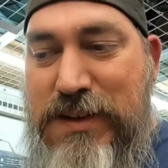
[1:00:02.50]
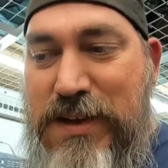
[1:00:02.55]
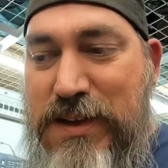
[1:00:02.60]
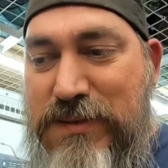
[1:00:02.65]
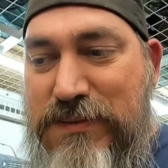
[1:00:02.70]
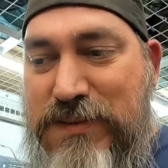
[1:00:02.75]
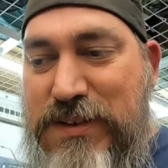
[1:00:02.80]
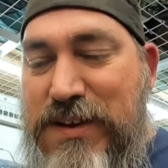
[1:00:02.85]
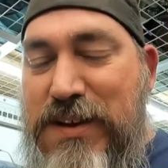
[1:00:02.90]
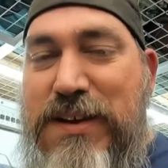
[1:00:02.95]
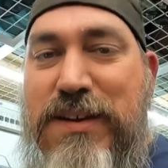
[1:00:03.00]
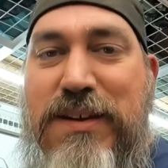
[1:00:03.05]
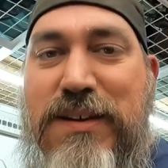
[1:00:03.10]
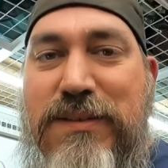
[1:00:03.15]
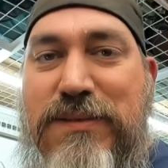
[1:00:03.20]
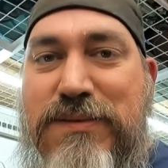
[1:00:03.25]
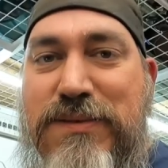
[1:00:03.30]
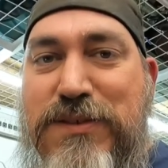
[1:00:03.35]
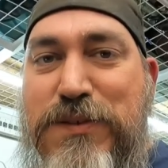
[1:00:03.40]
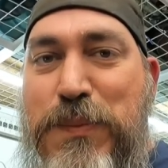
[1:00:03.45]
and cut
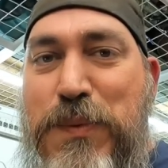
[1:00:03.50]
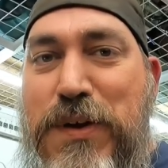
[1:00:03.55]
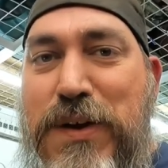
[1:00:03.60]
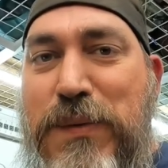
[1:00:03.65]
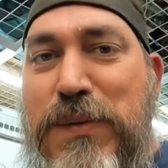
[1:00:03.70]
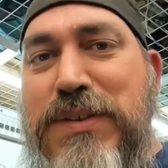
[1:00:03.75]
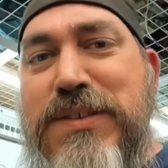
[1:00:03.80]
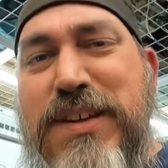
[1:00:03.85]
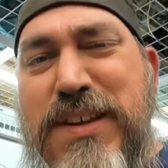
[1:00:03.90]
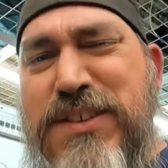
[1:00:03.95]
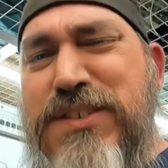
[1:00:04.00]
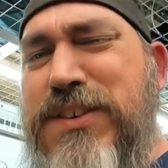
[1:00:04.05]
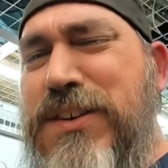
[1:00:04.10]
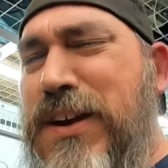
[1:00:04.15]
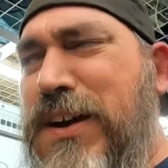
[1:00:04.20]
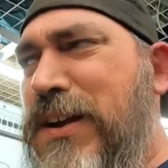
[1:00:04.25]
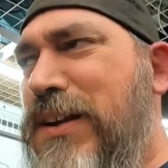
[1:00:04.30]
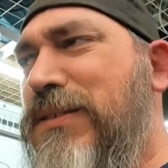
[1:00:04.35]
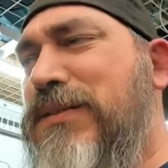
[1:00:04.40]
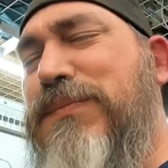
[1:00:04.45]
a spring with tension
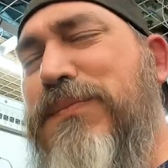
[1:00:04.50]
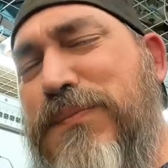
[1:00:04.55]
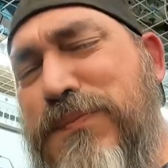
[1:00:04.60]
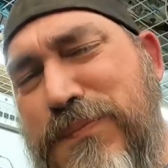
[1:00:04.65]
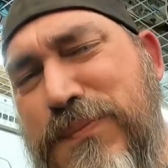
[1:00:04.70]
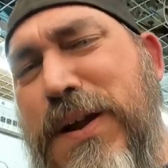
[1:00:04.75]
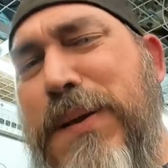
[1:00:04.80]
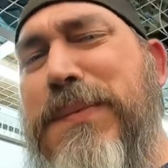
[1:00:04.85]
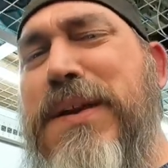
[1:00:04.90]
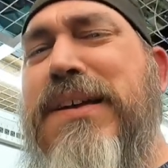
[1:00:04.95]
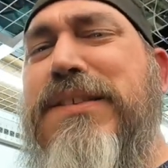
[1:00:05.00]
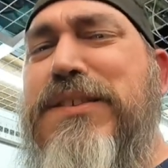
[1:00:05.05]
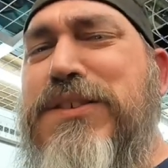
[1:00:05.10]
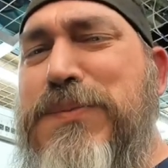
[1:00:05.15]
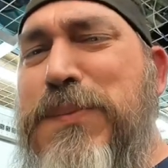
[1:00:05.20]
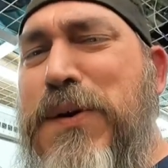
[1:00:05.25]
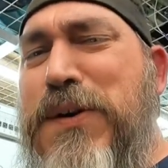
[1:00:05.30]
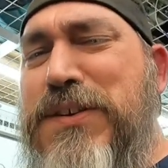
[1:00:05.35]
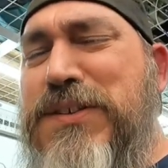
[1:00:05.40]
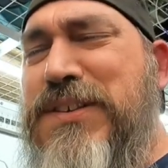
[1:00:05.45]
on it. Probably not the
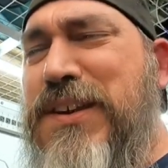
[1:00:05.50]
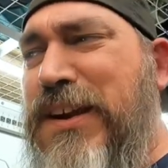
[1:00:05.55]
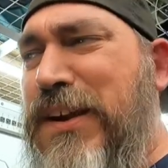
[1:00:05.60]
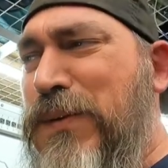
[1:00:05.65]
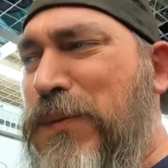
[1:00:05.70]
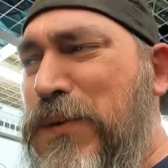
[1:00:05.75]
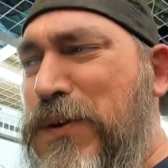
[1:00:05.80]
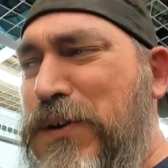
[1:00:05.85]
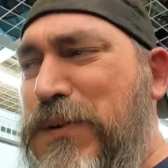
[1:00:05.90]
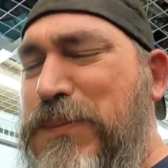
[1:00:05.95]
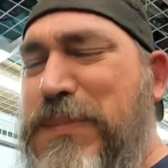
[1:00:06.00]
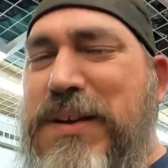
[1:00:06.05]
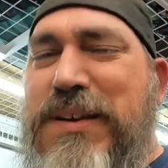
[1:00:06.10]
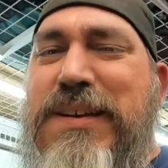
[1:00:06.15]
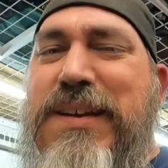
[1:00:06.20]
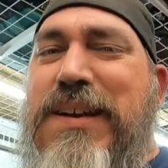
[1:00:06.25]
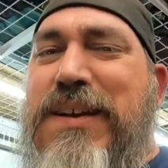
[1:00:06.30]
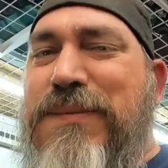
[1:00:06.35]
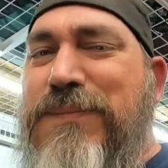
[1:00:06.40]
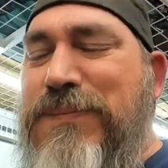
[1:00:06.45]
smartest thing in the world,
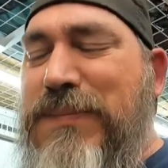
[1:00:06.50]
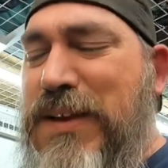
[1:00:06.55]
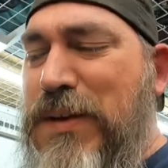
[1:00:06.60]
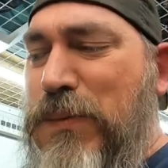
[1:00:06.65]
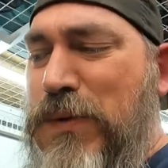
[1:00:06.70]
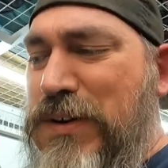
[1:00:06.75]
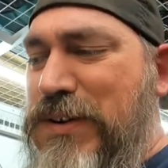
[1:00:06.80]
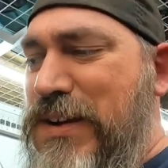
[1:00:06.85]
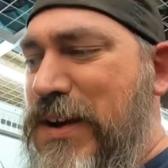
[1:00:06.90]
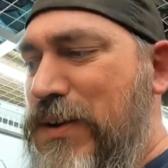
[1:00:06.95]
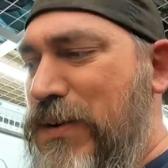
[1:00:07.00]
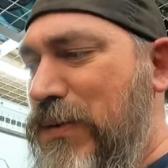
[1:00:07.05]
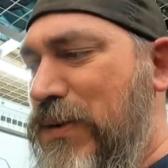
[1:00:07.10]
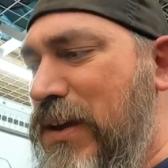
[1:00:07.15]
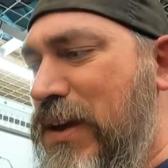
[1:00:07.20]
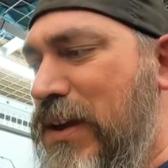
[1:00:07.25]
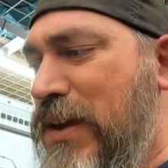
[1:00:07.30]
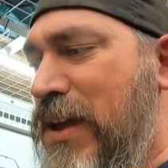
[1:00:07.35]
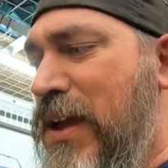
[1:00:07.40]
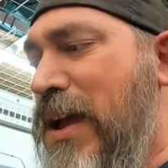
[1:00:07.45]
but you know, it worked out
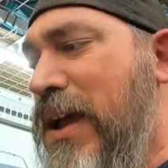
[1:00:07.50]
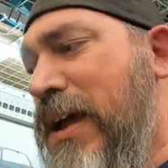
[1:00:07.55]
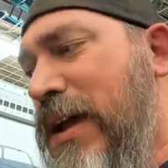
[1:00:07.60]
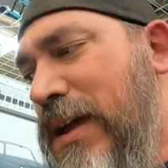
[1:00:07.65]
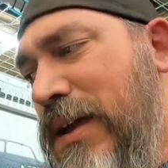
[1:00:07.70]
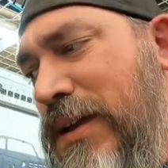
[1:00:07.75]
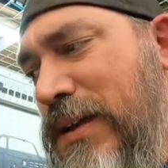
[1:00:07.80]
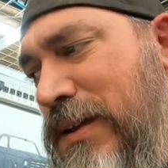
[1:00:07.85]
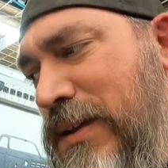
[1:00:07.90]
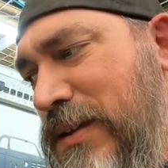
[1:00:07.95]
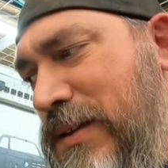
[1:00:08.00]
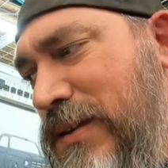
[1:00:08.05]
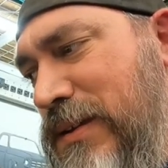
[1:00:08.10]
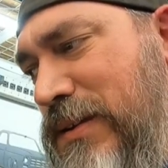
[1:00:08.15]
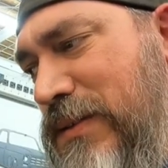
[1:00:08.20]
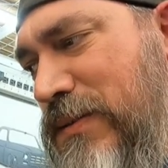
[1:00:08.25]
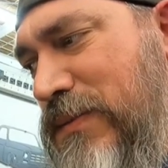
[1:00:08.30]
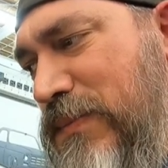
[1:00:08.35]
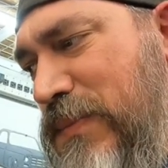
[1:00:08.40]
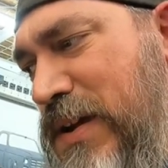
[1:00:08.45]
okay.
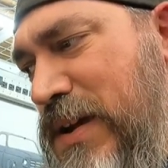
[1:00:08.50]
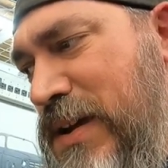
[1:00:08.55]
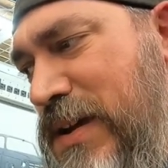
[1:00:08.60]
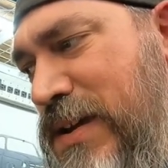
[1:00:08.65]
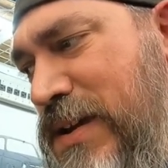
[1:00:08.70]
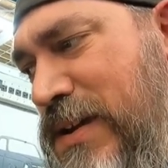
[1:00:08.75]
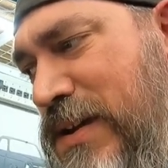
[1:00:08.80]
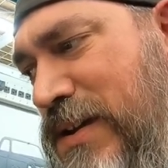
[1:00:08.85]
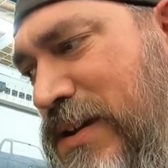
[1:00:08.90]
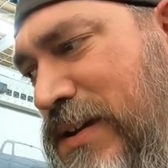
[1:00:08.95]
My